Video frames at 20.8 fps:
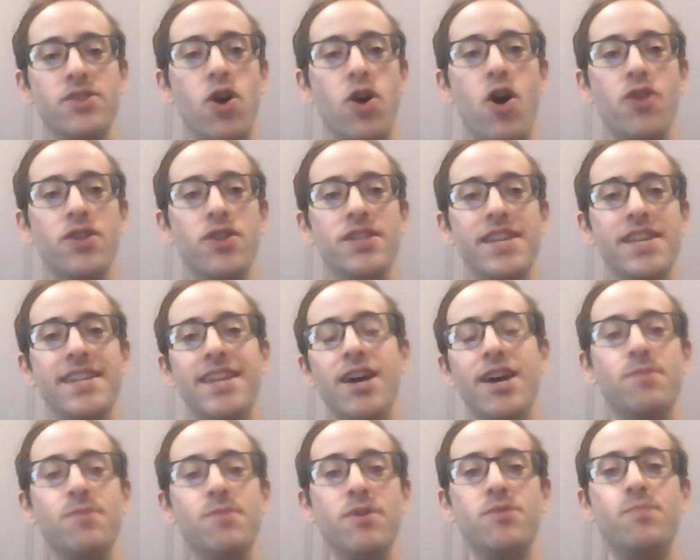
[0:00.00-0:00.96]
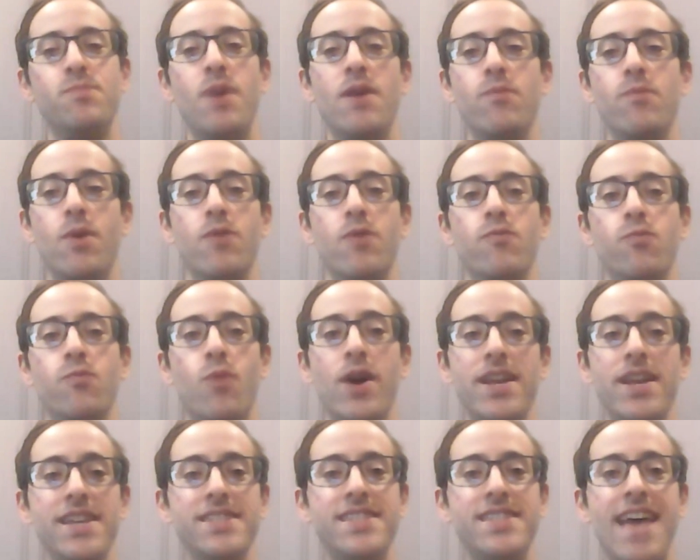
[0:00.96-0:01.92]
all the details, but what
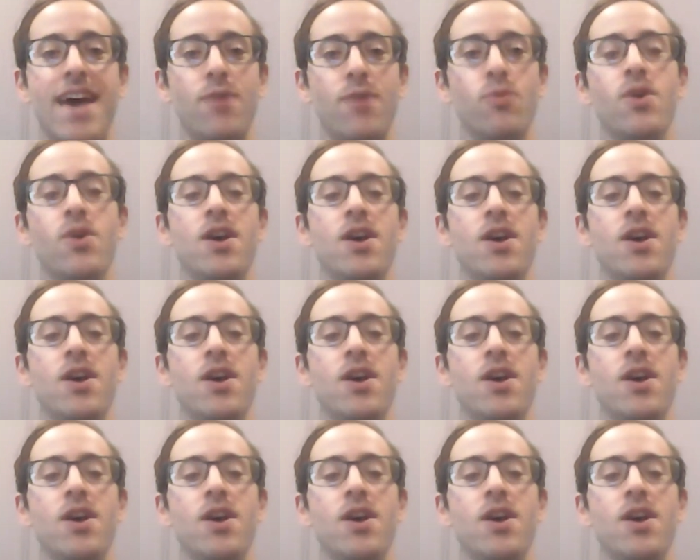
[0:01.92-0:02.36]
he said,